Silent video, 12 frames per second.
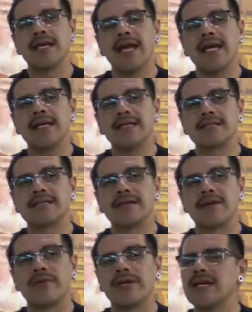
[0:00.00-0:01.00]
the
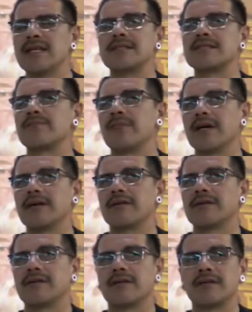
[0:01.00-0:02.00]
80s, we didn't expect
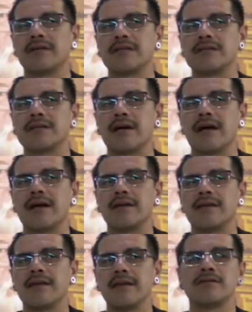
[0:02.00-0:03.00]
this
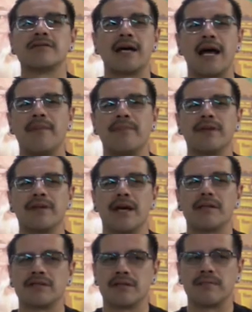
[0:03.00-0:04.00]
uh, thing to happen
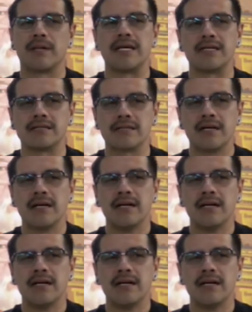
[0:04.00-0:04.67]
that took place.